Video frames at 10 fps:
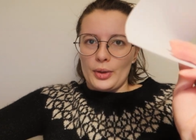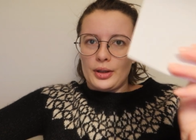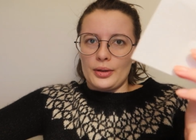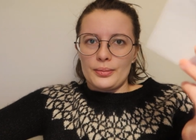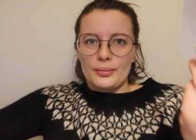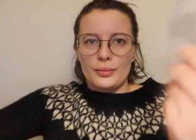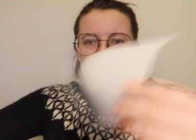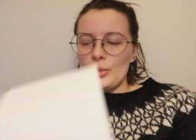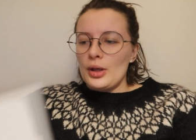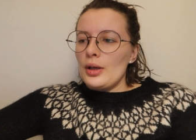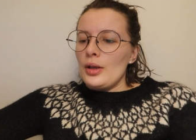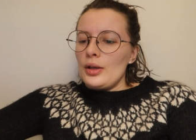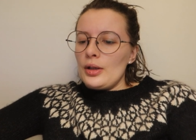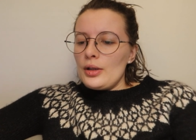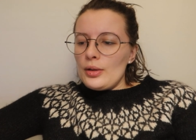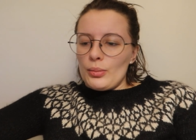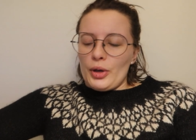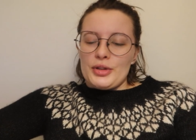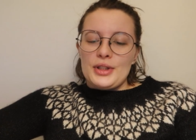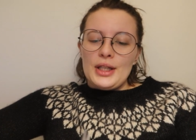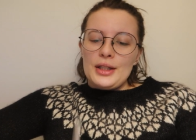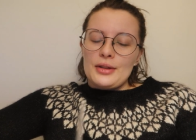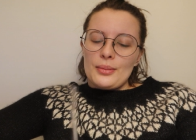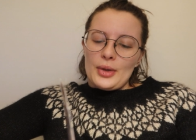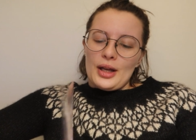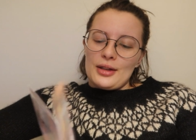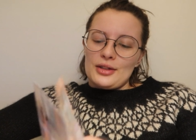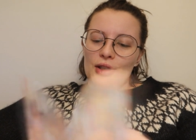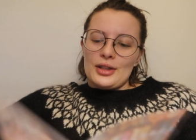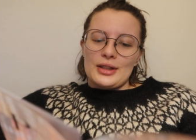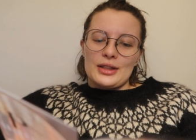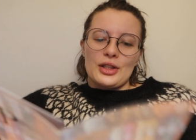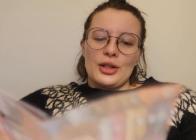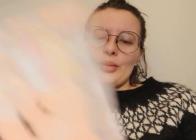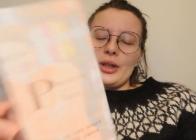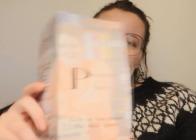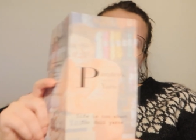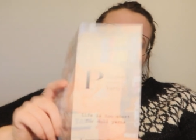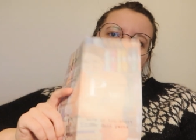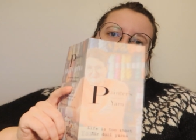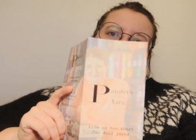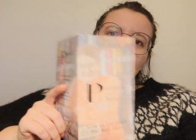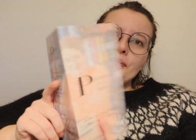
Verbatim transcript: here's my my receipt, and then you got this cute little